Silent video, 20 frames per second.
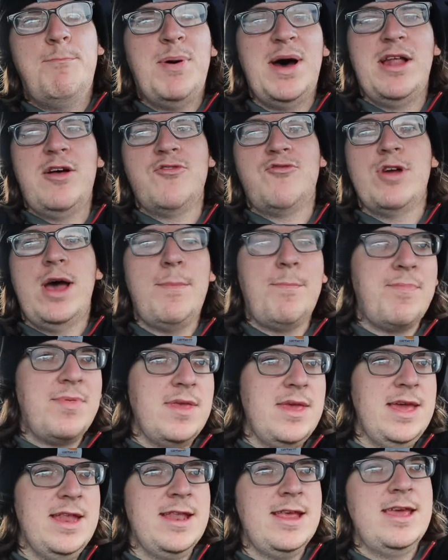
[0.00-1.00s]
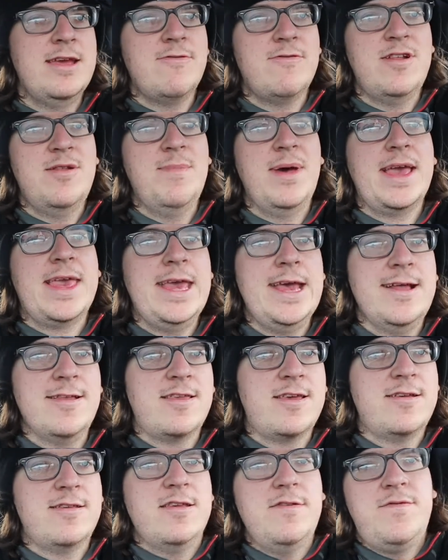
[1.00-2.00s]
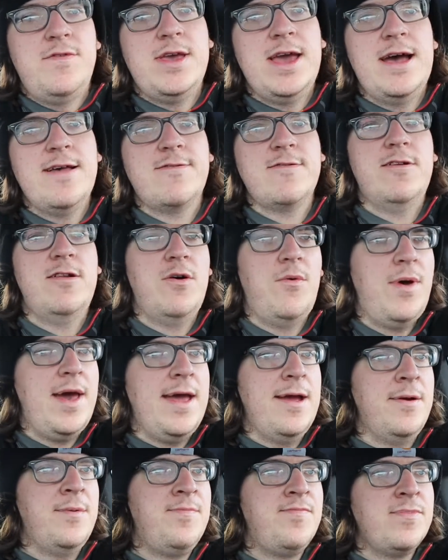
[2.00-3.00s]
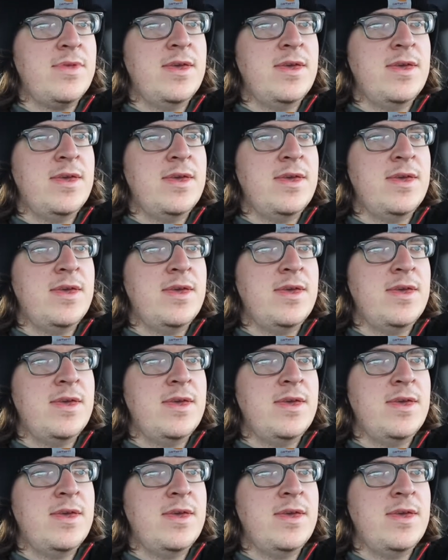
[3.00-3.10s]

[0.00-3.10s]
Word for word: bottle drop and get rid of my cans, because if you guys aren't aware,